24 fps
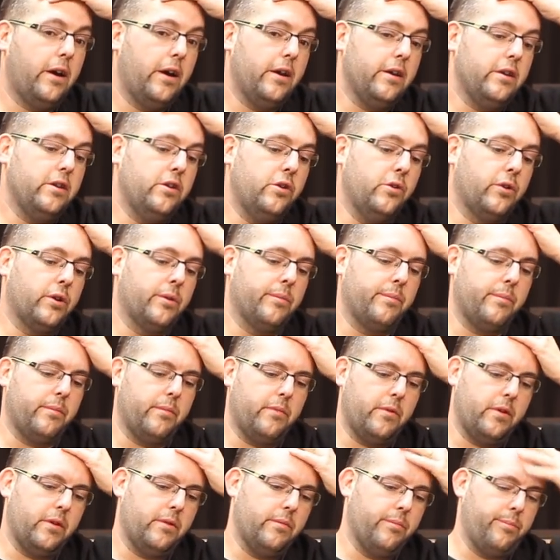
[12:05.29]
You
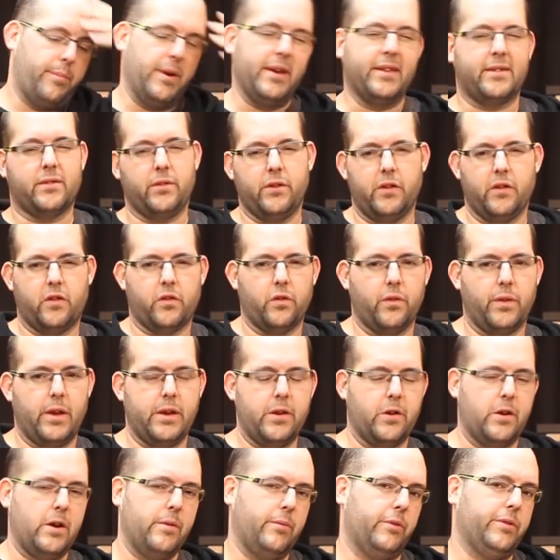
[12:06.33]
can basically ensure
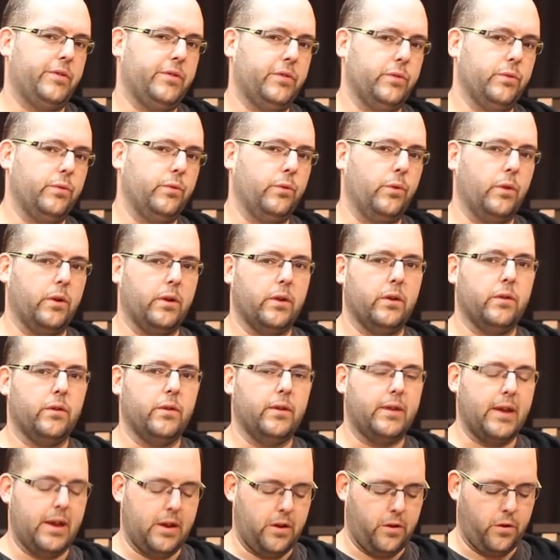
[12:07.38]
that you're able to
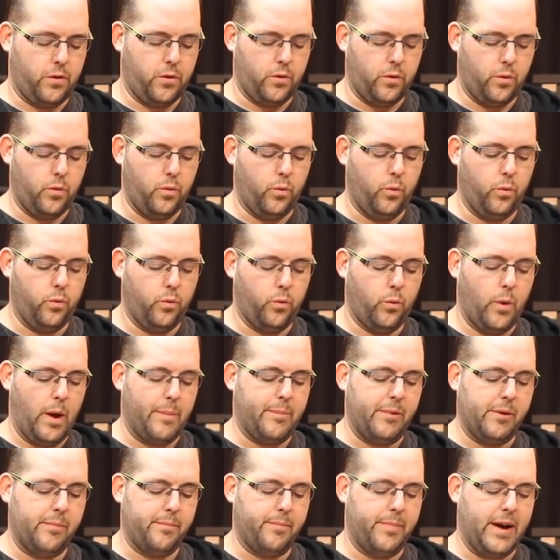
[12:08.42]
get your
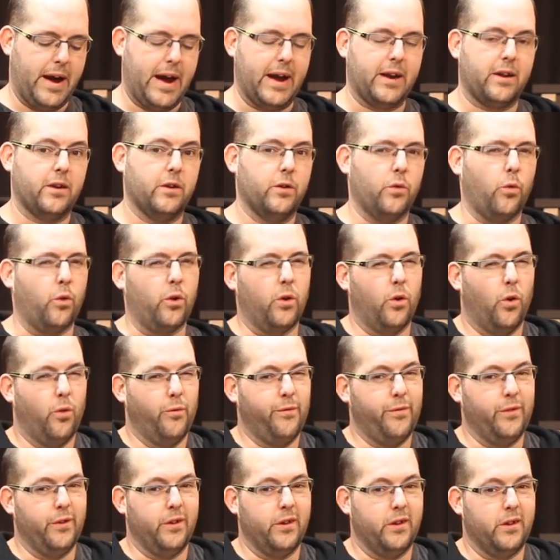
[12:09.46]
weapon back, or
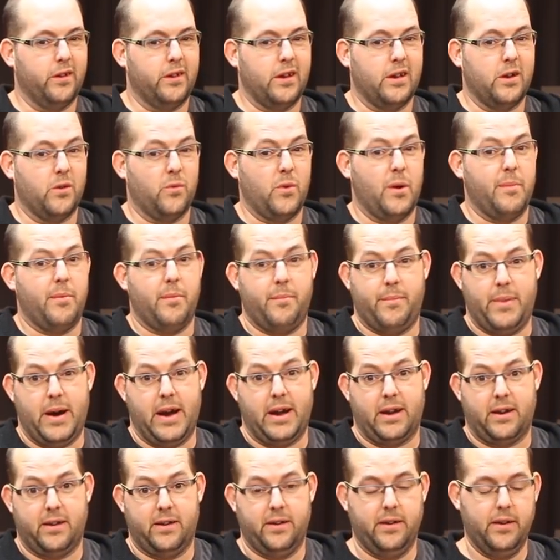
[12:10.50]
hopefully get your weapon
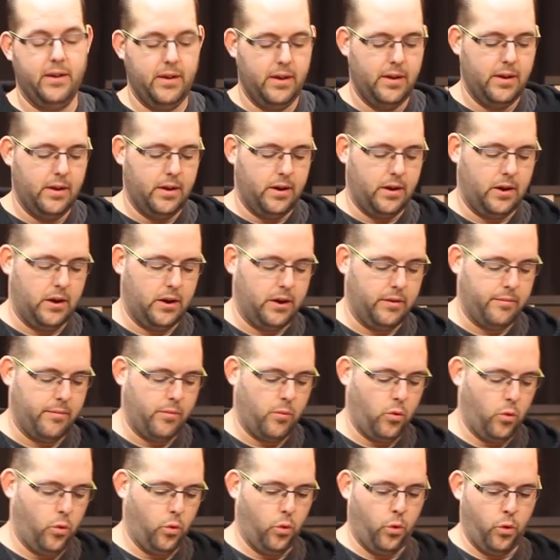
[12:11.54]
back.
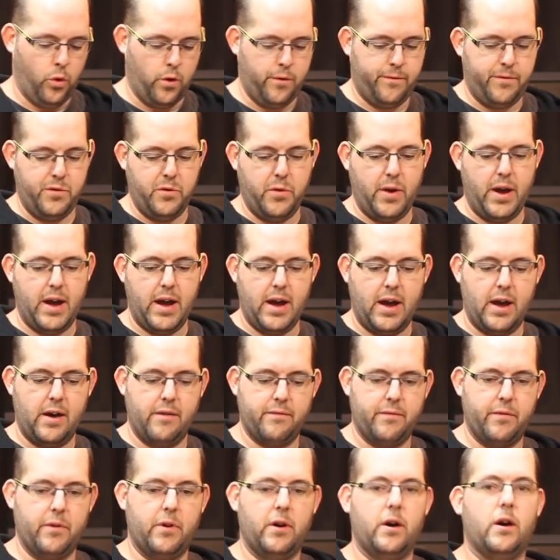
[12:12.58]
Or if you
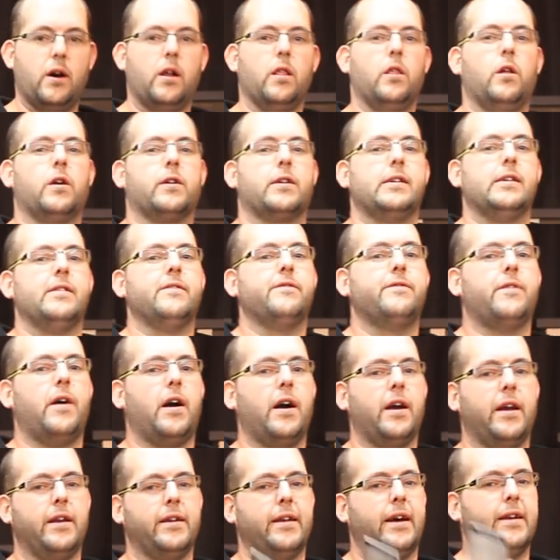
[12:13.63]
have a lucky
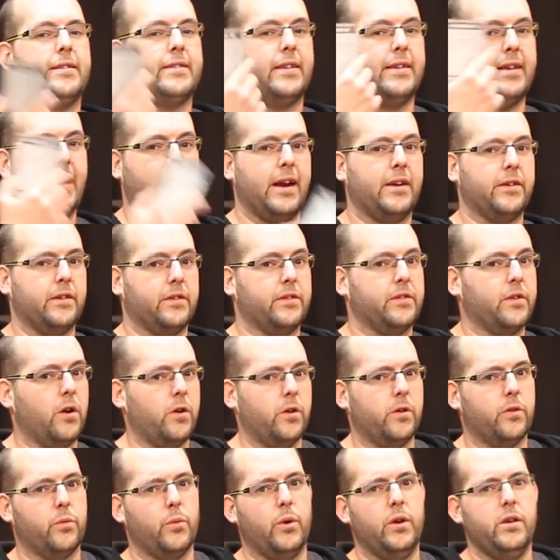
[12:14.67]
find as a tactics
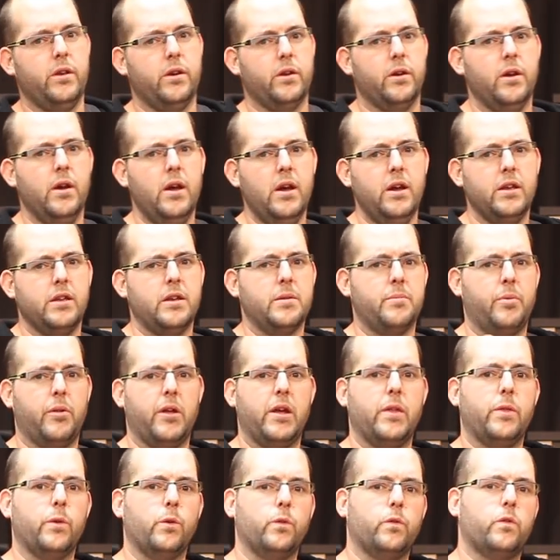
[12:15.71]
card as well, you
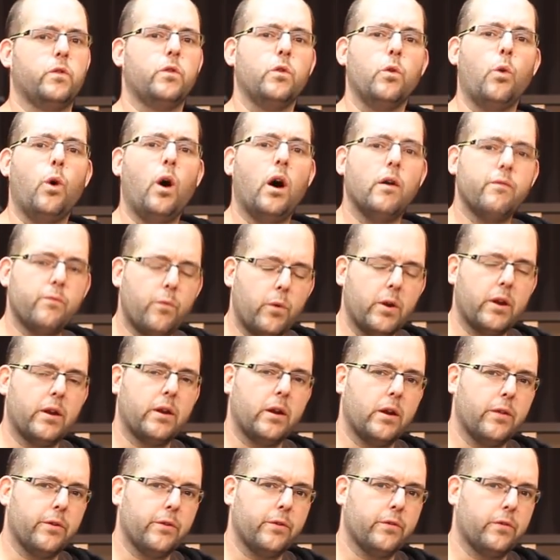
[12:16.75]
play those two off one
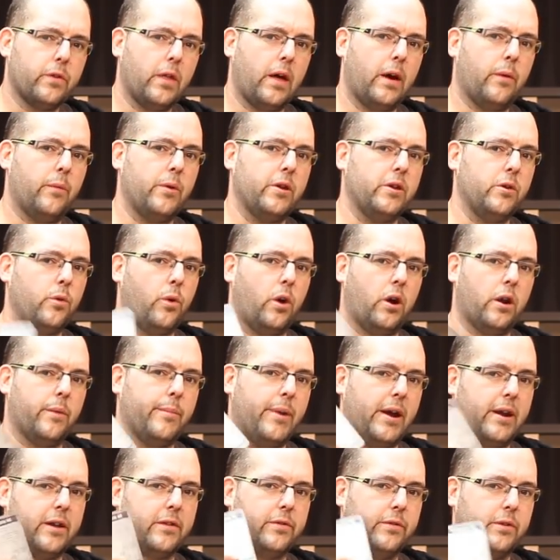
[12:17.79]
another, so that way you
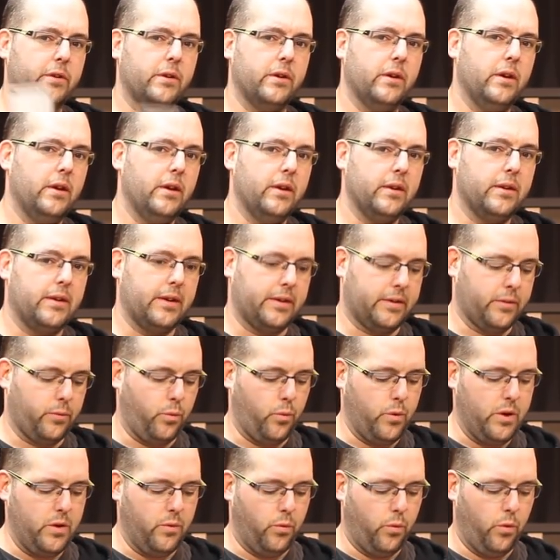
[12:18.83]
automatically get to
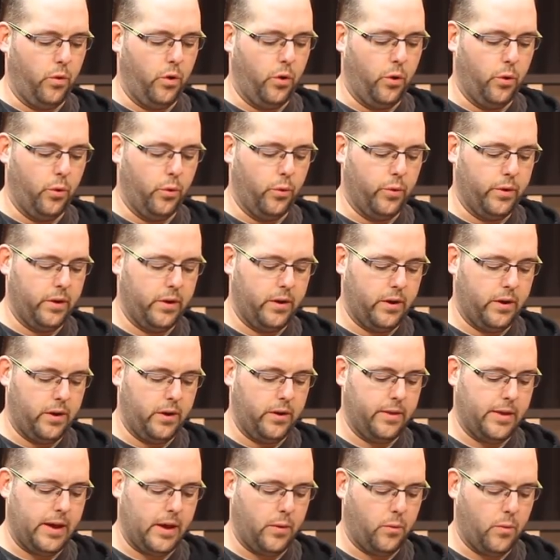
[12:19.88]
reload
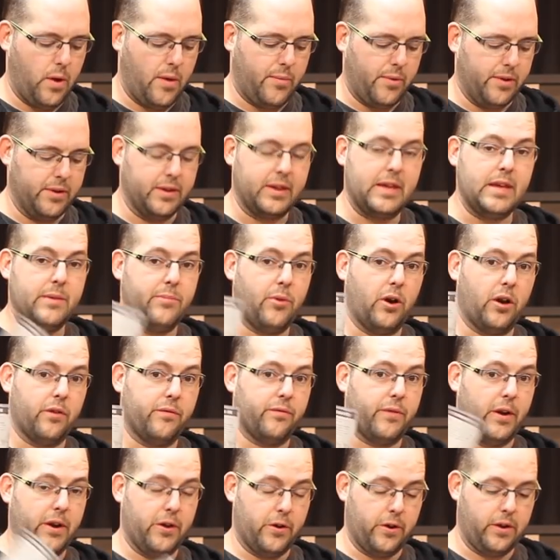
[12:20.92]
that weapon and keep
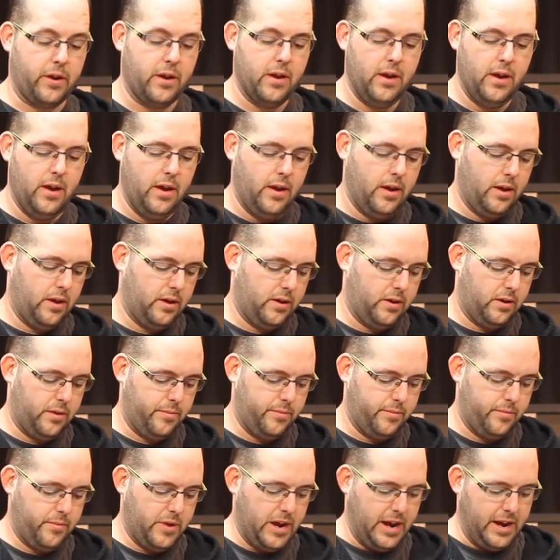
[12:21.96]
on firing.
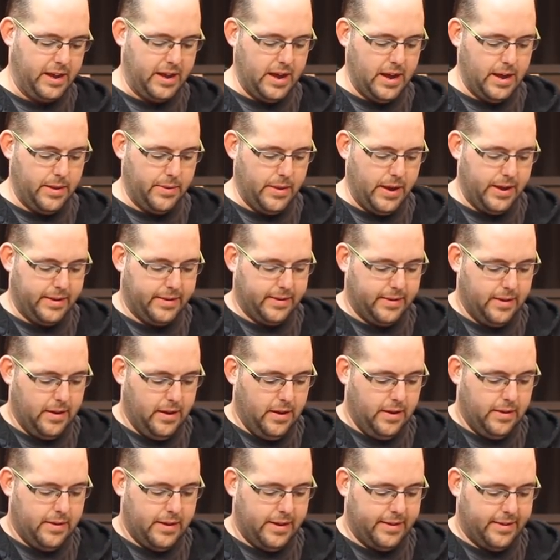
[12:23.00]
And again, that's
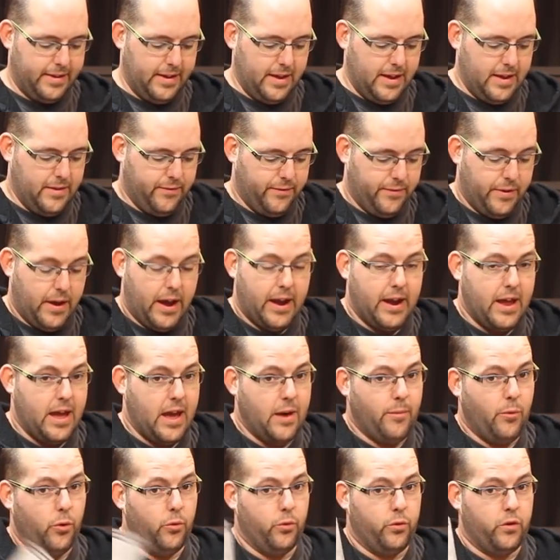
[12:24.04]
if that
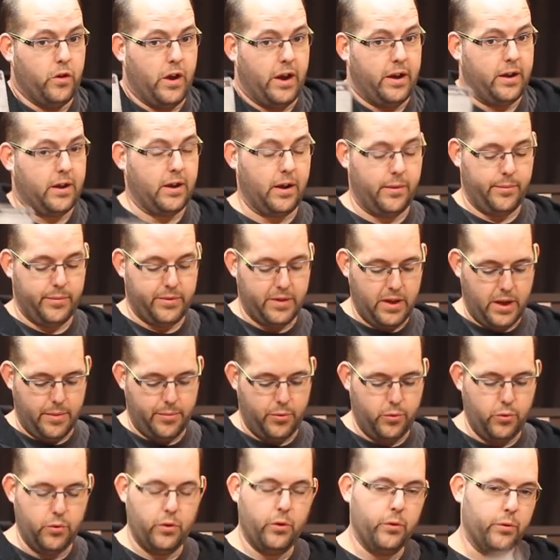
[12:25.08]
ammo check comes
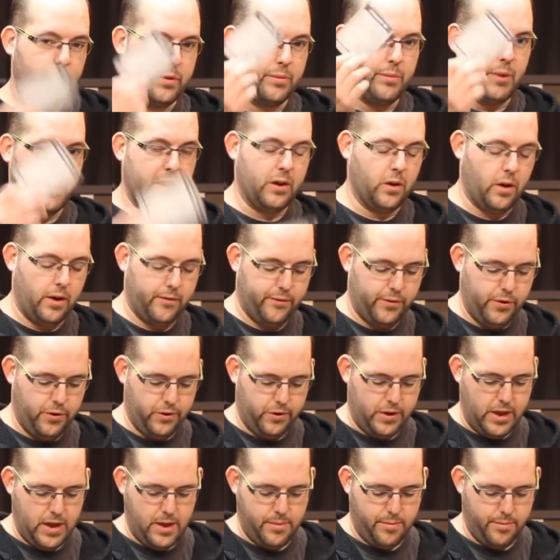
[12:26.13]
up. Who knows, it might not for
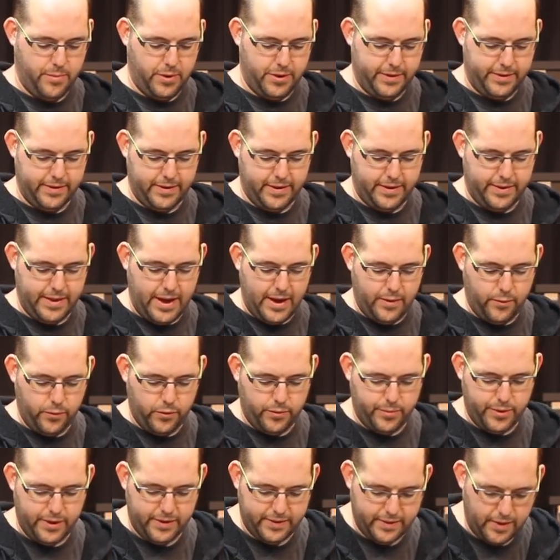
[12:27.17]
your game, but that
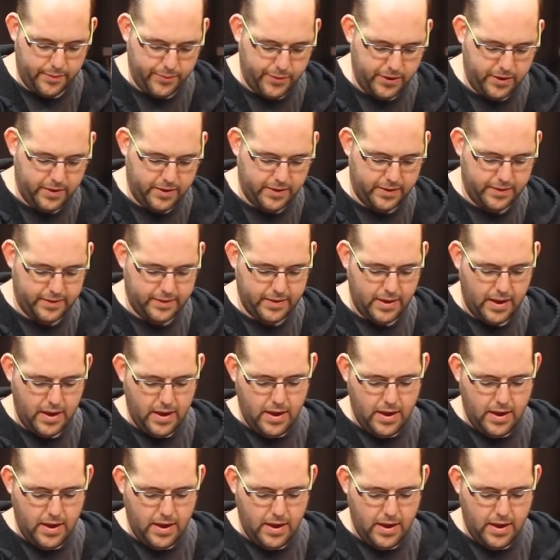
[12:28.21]
would be something, because